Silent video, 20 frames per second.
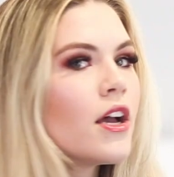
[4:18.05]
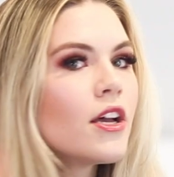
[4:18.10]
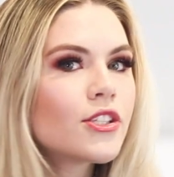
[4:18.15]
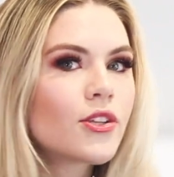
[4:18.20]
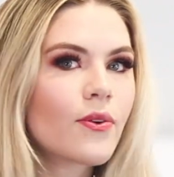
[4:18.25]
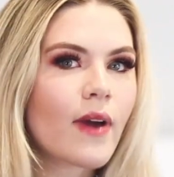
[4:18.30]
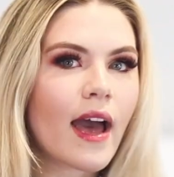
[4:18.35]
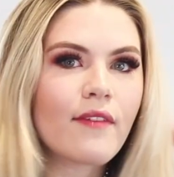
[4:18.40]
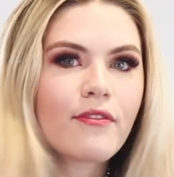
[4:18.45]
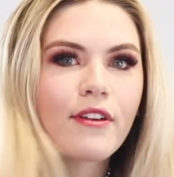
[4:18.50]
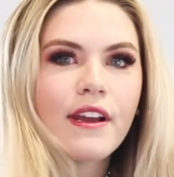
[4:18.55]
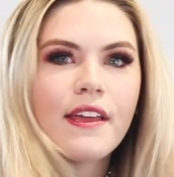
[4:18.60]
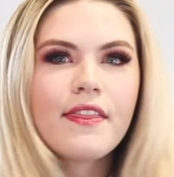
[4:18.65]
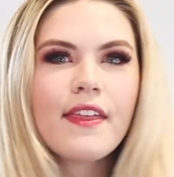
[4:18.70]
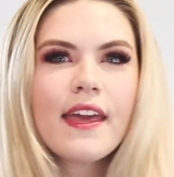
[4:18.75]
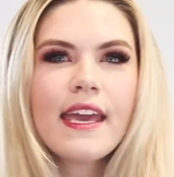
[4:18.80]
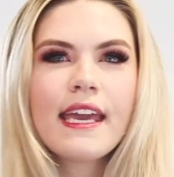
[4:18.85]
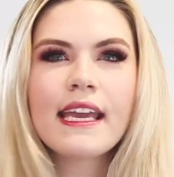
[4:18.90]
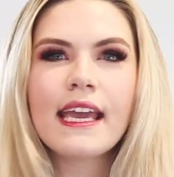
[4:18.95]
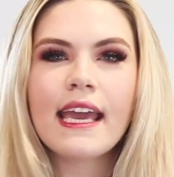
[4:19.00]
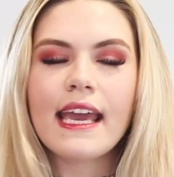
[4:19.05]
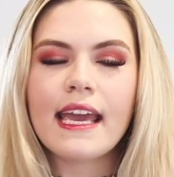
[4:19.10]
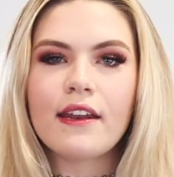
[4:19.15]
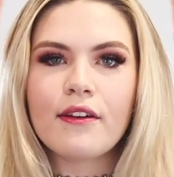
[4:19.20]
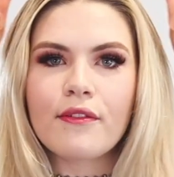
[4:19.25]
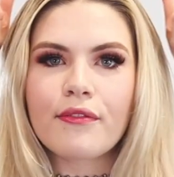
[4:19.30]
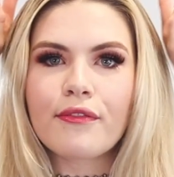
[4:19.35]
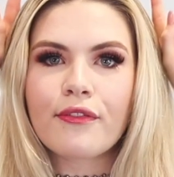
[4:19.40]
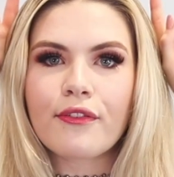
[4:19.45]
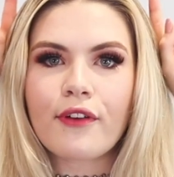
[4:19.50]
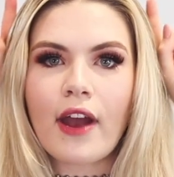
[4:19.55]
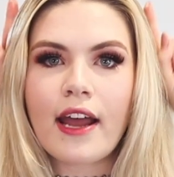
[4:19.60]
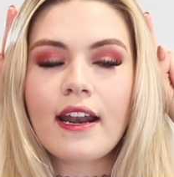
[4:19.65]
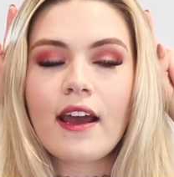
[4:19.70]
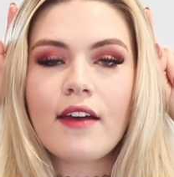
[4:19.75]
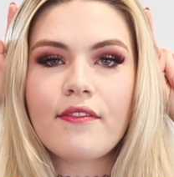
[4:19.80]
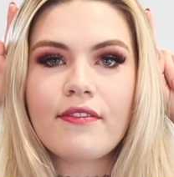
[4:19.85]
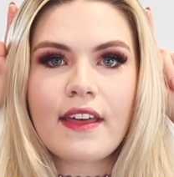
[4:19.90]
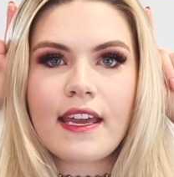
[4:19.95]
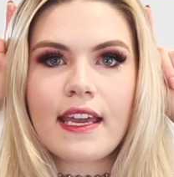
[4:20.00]
So everything in front
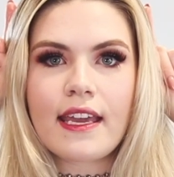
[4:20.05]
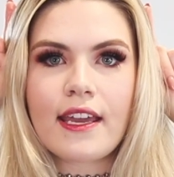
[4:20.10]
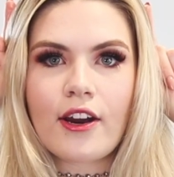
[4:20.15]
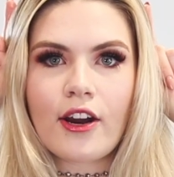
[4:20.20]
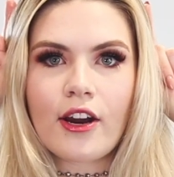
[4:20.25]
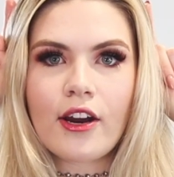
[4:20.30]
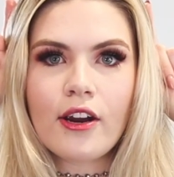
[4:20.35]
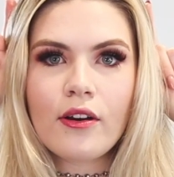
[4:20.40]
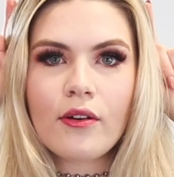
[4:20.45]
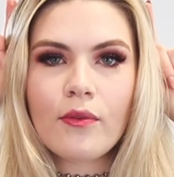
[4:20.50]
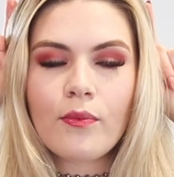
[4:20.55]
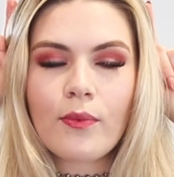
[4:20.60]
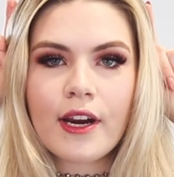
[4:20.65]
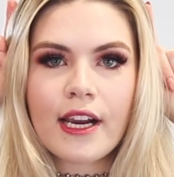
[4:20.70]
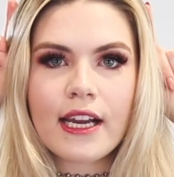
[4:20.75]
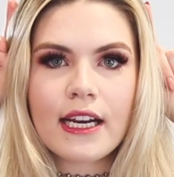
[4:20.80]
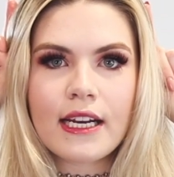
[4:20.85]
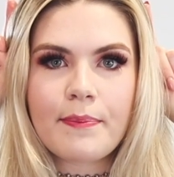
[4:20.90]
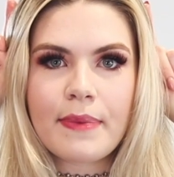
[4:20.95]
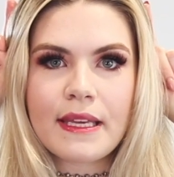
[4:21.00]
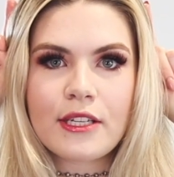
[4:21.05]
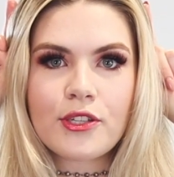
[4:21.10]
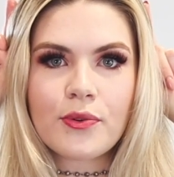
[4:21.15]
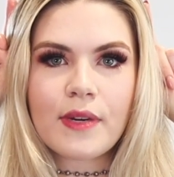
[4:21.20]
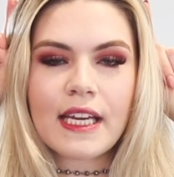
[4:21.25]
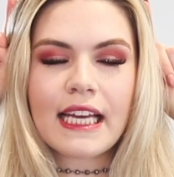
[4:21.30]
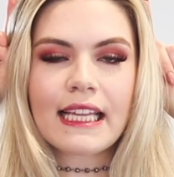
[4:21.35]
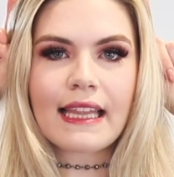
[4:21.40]
of the ear we're going to be doing